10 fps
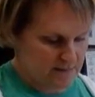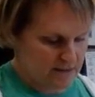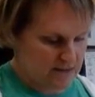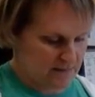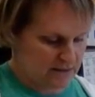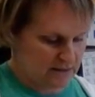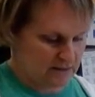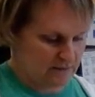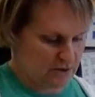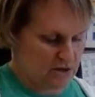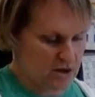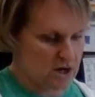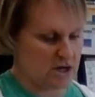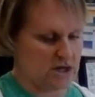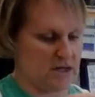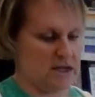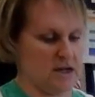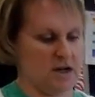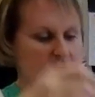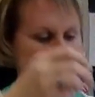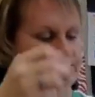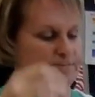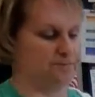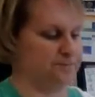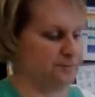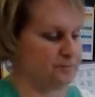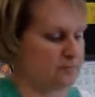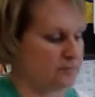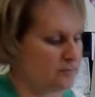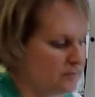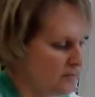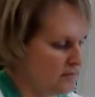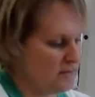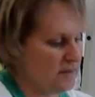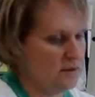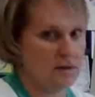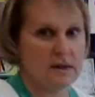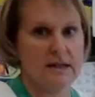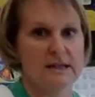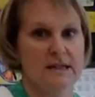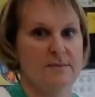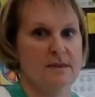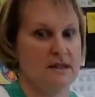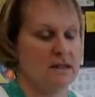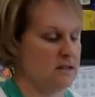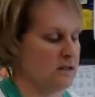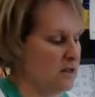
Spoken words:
Maybe some yarn here. Cut some of this